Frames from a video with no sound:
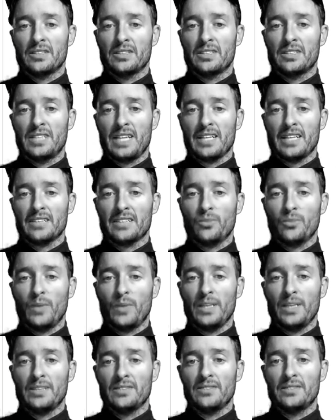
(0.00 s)
text
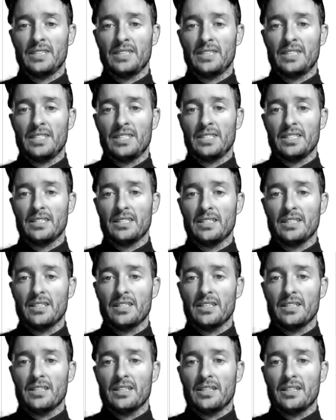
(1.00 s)
Ways of Seeing,
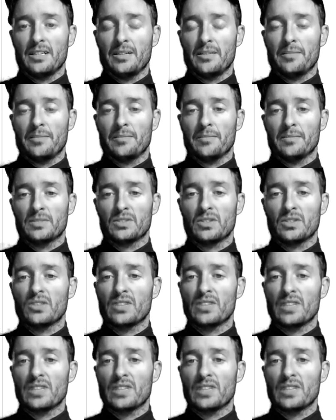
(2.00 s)
start